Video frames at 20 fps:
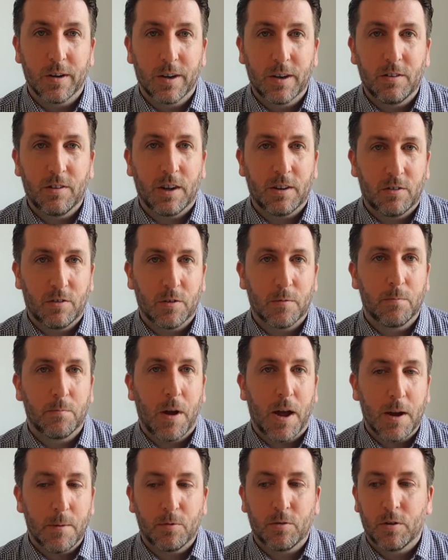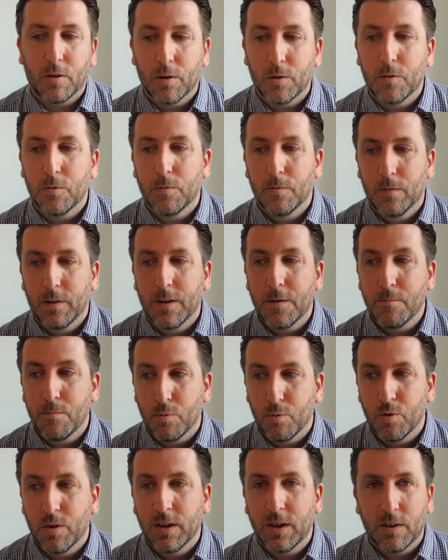He's had some absolutely
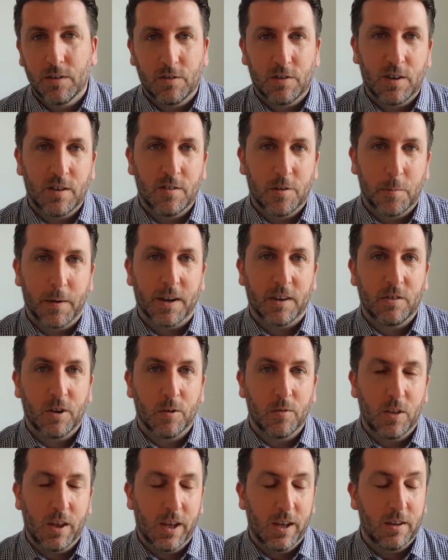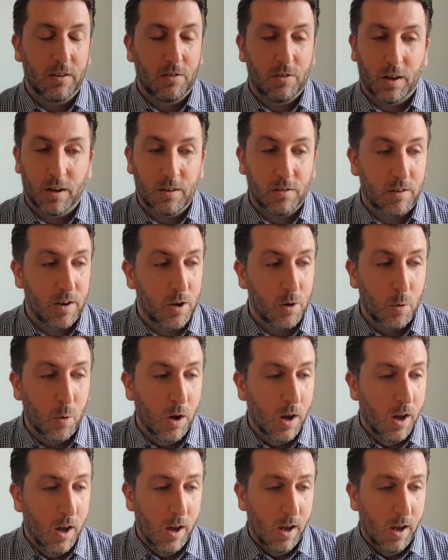brilliant centre-backs over the years, so there's no